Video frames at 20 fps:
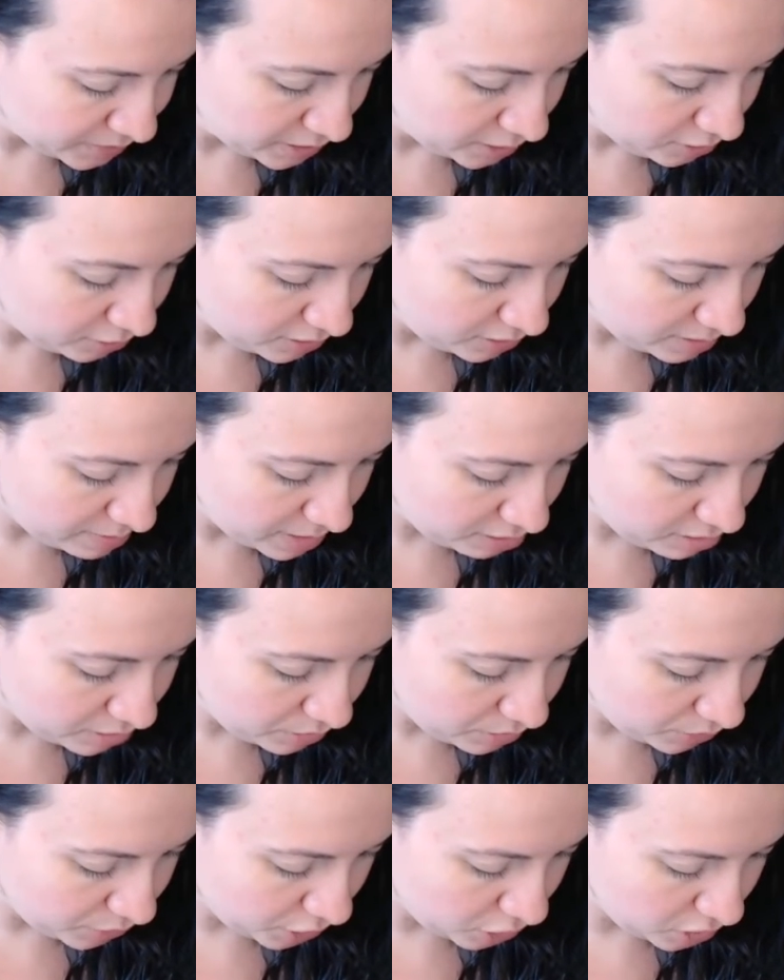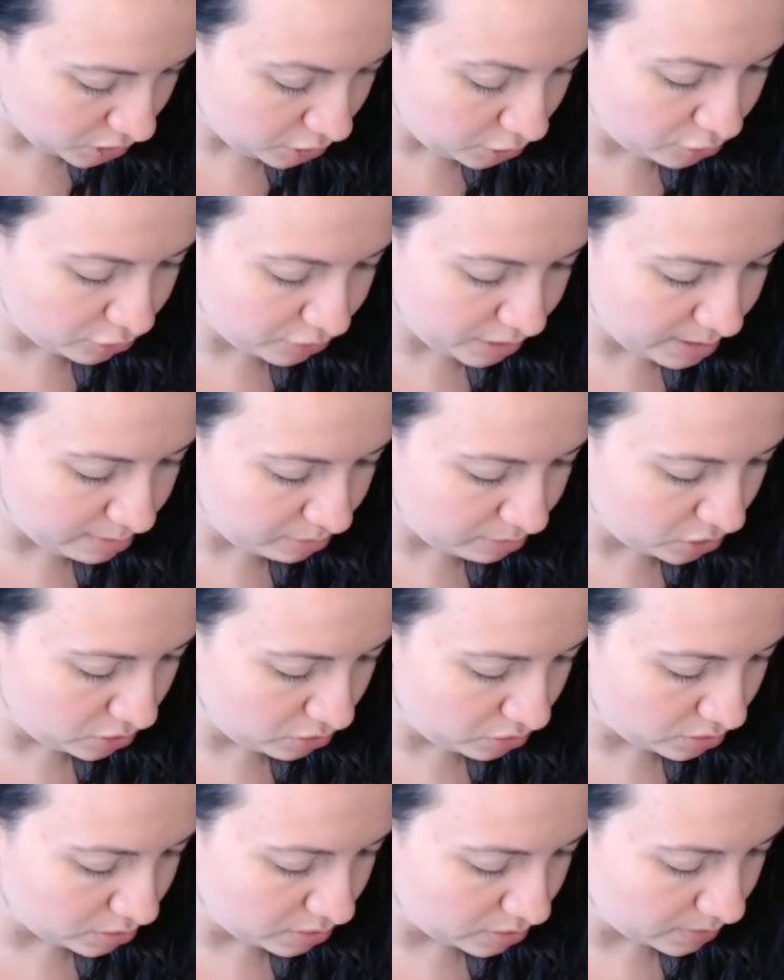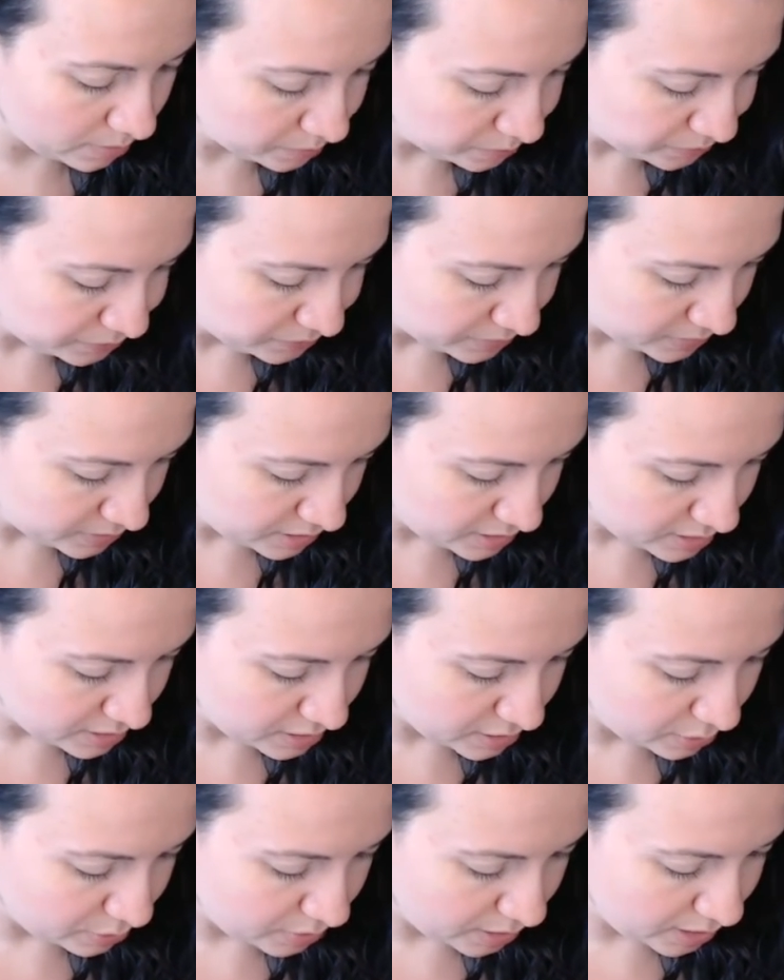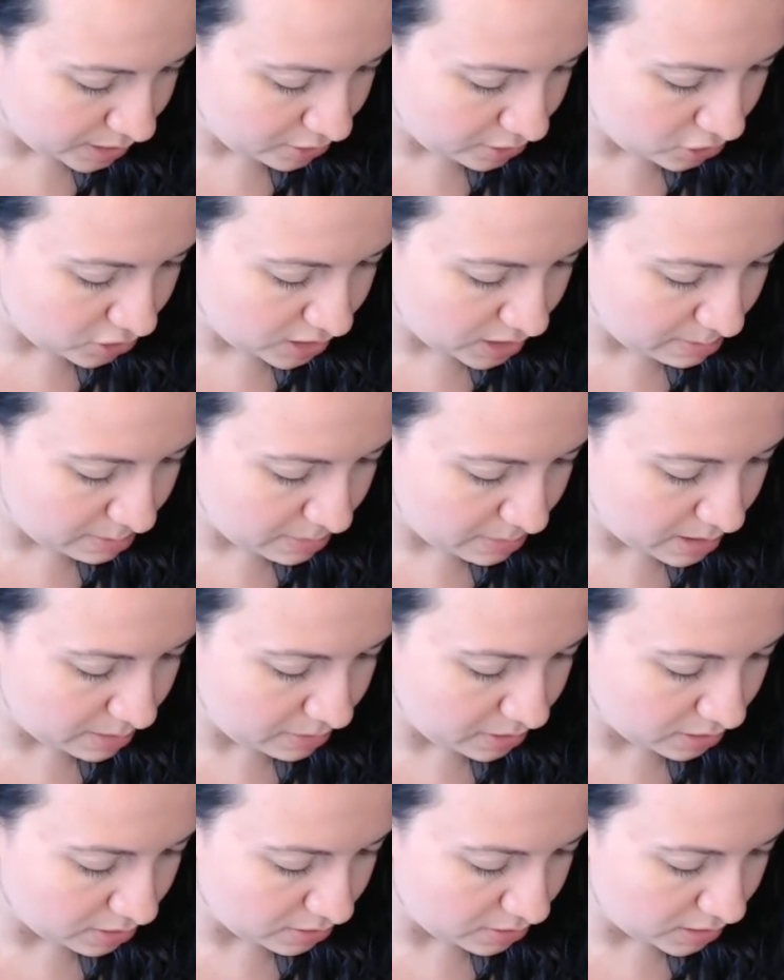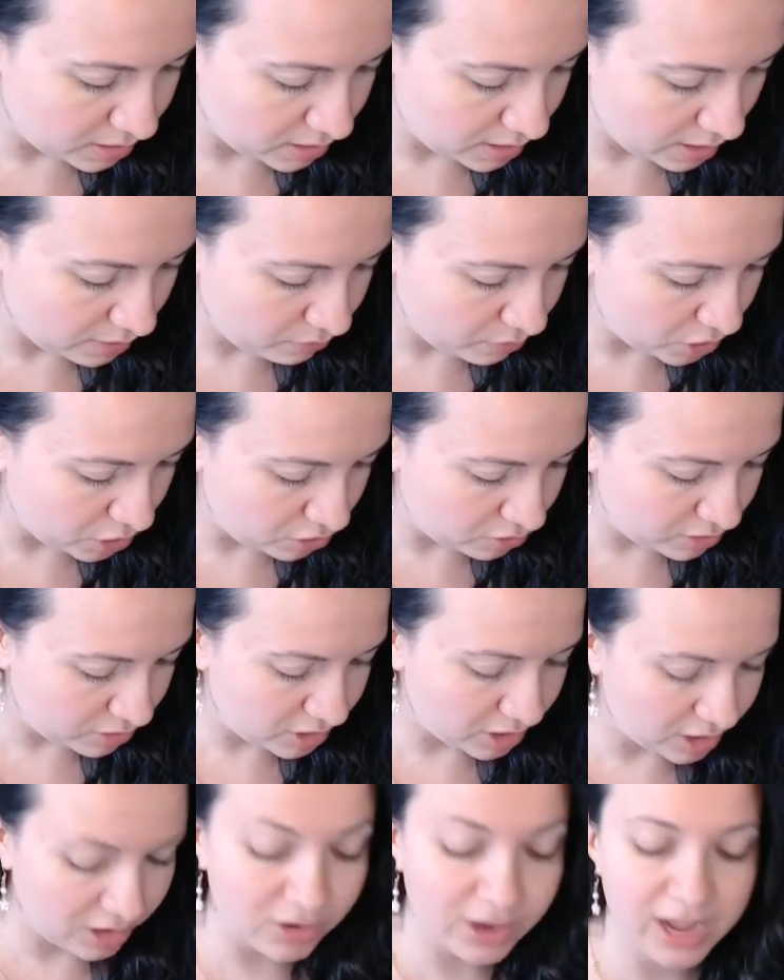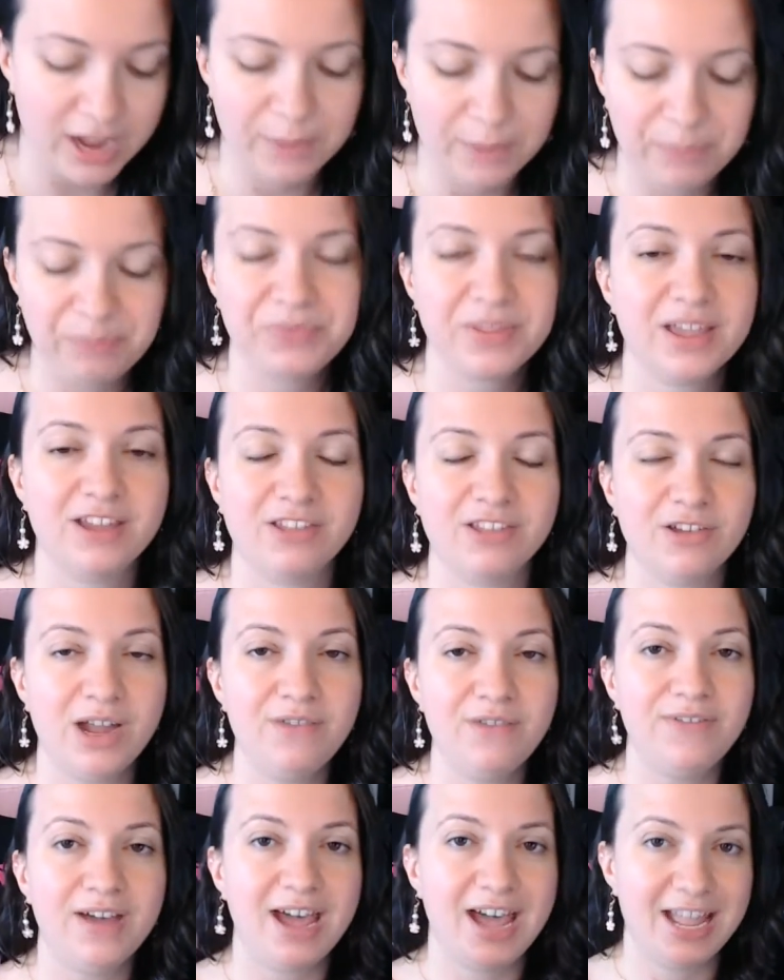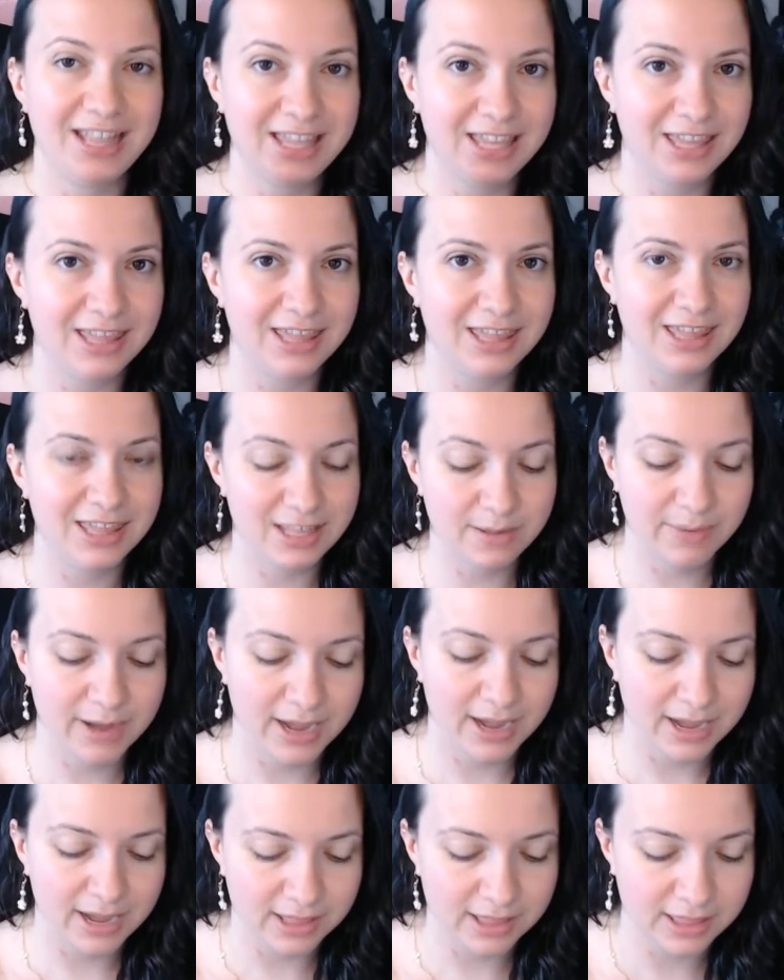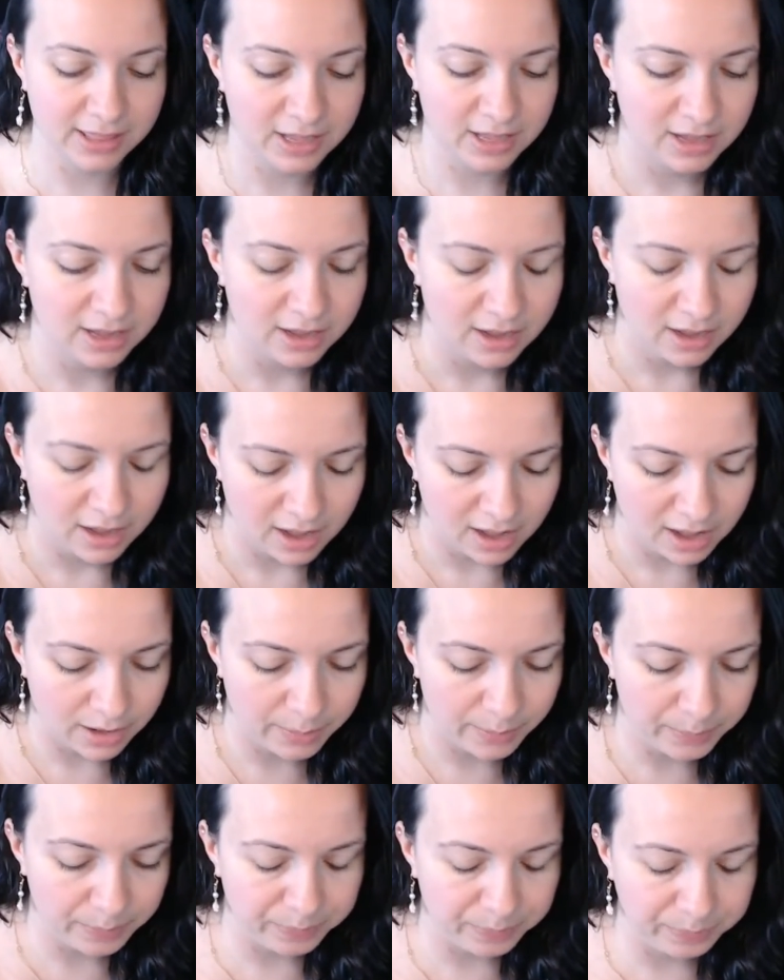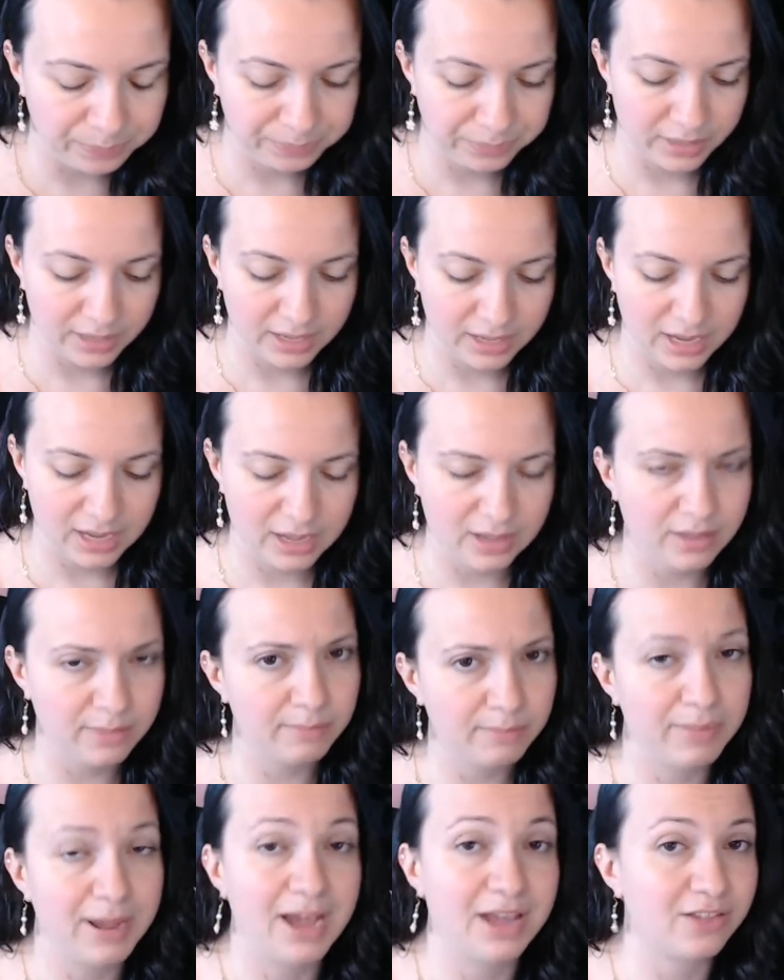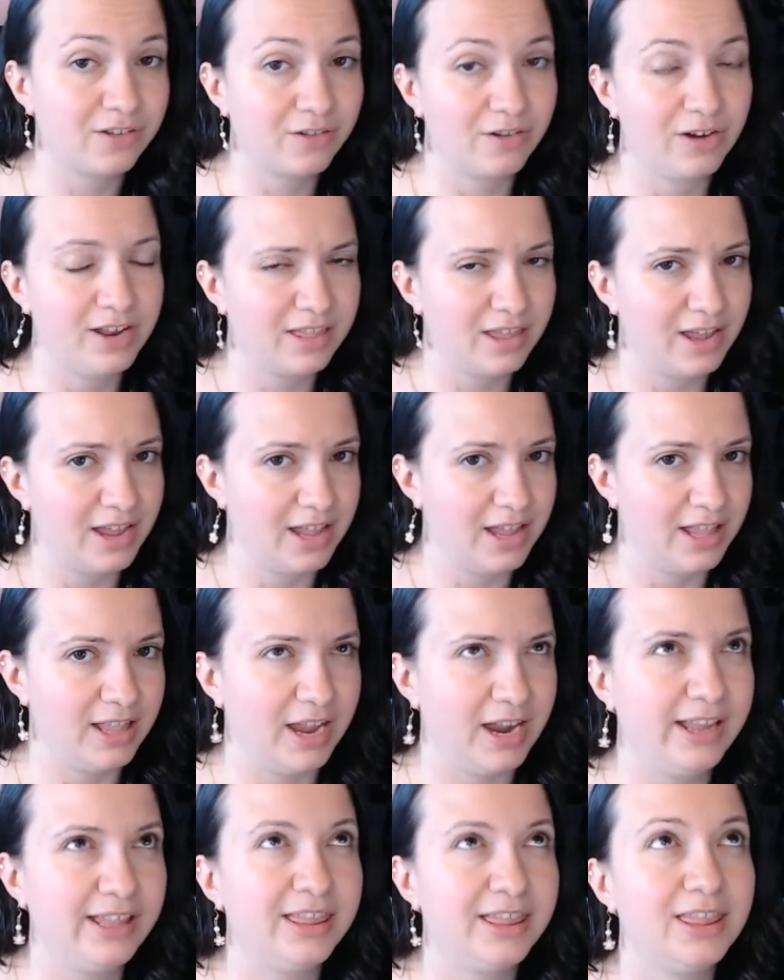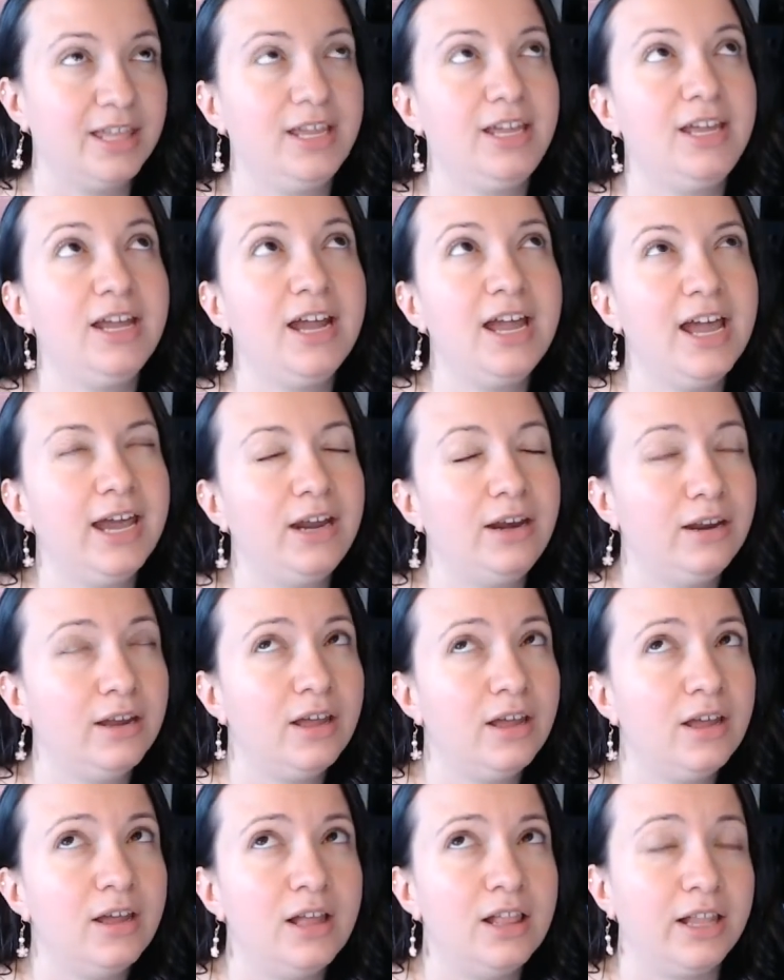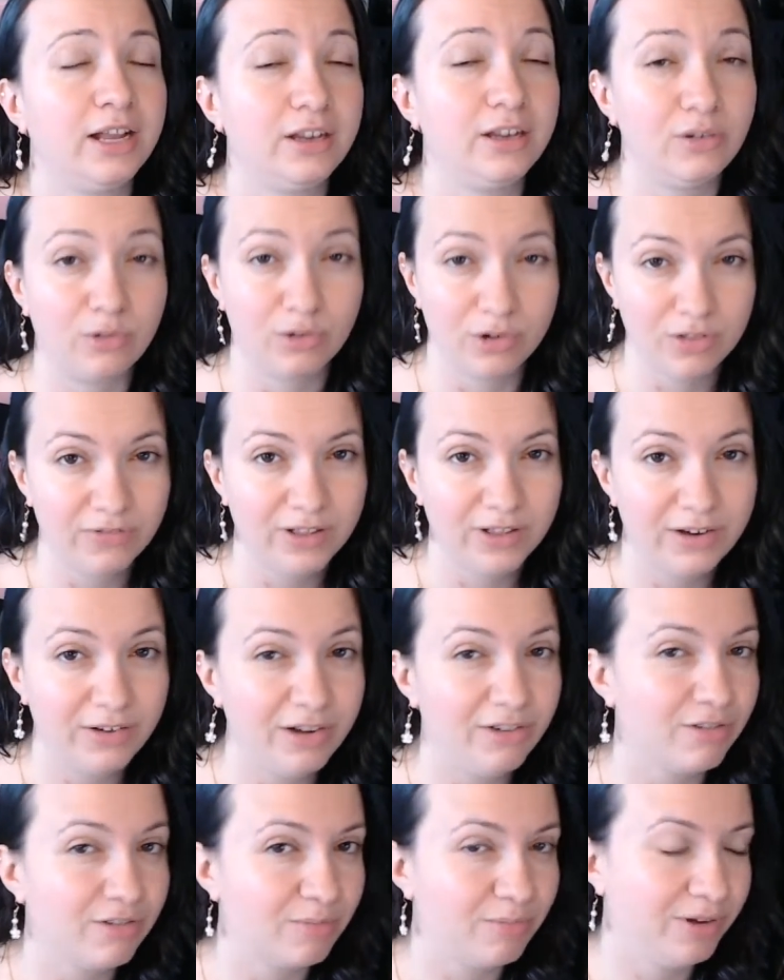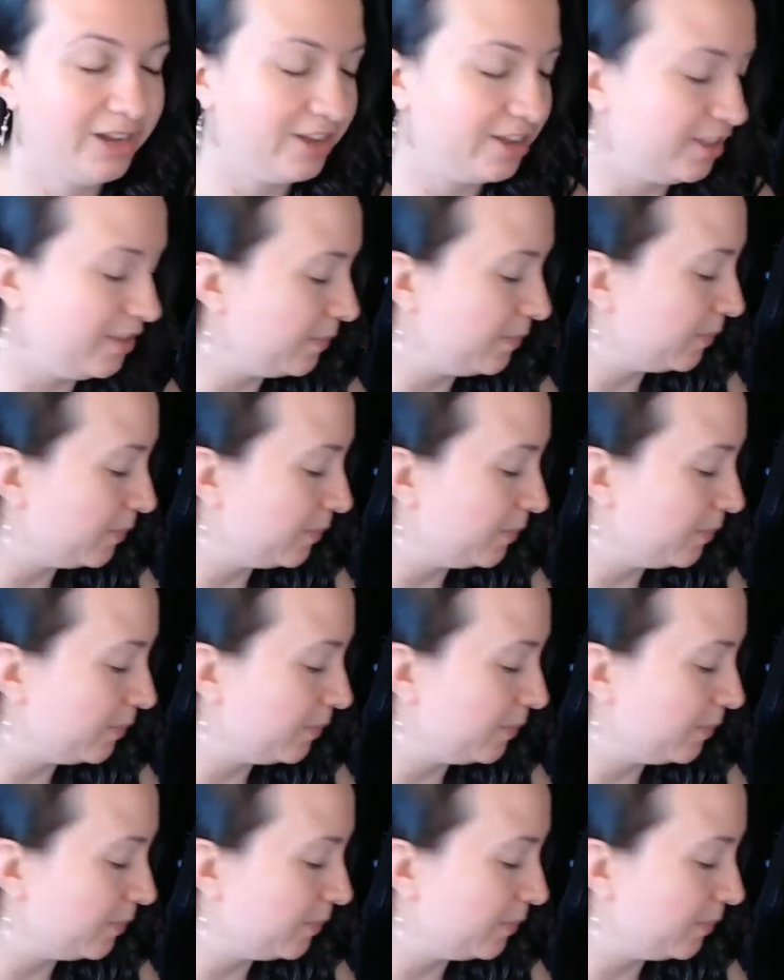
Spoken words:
Using mellow and refreshing grape juice. These square shaped gummies are soft with two tips. Okay, so I've had this in the past, in past crates, and I think I had like an orange flavor. It was pretty good.